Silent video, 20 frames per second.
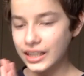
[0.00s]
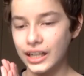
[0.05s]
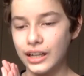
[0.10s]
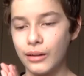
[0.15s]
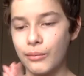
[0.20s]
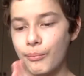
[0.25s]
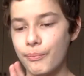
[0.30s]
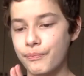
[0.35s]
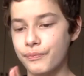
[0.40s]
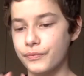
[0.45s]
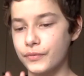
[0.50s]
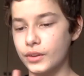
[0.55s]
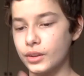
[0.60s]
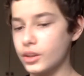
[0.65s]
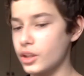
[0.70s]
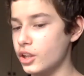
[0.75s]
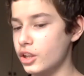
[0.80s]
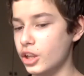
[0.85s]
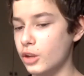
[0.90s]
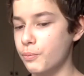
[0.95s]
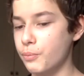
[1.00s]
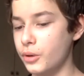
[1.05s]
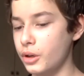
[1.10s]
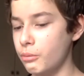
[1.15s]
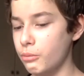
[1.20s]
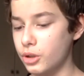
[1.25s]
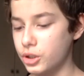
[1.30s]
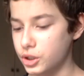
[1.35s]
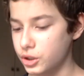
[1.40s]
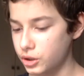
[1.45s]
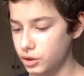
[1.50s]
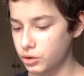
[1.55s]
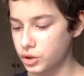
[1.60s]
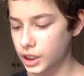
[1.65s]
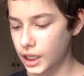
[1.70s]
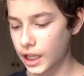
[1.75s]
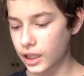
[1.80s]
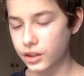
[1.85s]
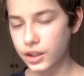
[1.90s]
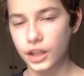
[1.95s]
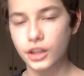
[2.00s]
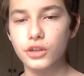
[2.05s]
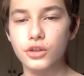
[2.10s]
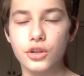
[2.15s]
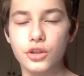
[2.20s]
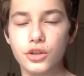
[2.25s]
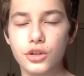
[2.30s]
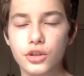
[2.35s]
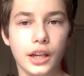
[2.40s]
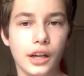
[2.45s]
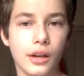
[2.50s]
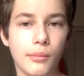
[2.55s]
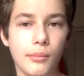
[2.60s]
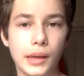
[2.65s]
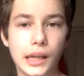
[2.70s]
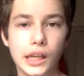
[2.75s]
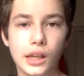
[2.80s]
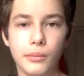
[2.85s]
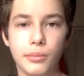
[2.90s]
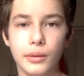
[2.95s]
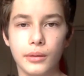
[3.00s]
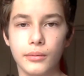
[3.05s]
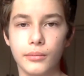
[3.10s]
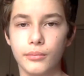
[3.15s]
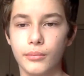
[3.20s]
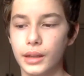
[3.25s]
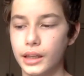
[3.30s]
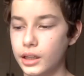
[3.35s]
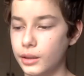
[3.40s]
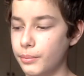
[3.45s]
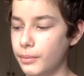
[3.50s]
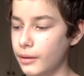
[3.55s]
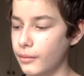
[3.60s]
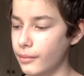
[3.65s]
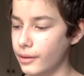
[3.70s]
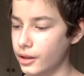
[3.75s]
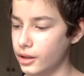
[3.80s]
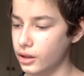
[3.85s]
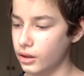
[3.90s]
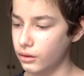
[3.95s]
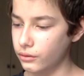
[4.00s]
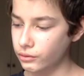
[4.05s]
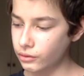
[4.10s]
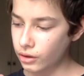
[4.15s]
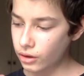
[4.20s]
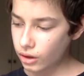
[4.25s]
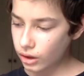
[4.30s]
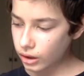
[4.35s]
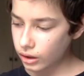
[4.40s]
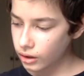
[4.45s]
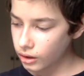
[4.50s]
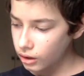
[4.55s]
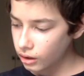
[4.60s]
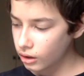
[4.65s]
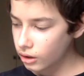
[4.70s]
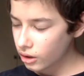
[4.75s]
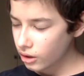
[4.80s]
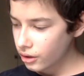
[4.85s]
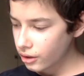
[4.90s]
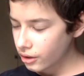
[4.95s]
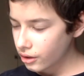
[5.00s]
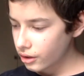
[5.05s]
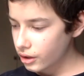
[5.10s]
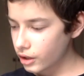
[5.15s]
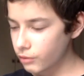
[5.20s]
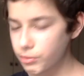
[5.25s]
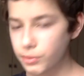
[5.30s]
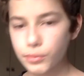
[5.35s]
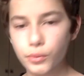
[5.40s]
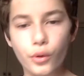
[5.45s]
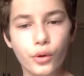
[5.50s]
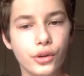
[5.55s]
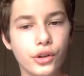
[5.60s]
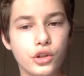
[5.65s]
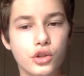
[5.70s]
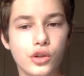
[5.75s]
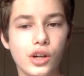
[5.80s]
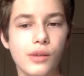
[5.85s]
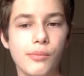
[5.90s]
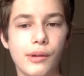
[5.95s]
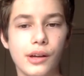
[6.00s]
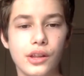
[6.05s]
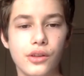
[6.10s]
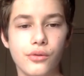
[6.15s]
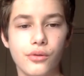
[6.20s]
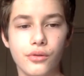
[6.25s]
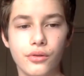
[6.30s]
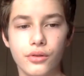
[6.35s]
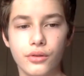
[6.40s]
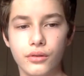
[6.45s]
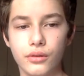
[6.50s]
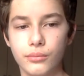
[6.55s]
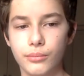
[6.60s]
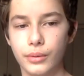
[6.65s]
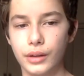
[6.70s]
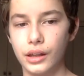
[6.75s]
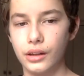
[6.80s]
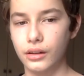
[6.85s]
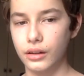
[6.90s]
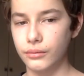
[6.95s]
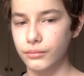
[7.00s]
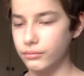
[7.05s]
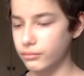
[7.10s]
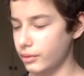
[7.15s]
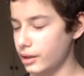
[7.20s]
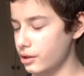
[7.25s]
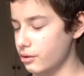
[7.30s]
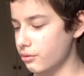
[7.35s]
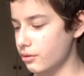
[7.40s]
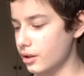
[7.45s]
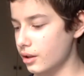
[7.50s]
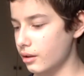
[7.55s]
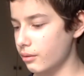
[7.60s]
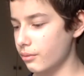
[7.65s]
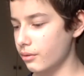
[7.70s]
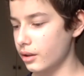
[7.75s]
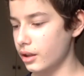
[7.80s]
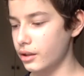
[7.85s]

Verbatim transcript: Um, this is pretty much a new challenge I just started, I made up, make up by myself and see if people want to try it by theirs by um, by themselves.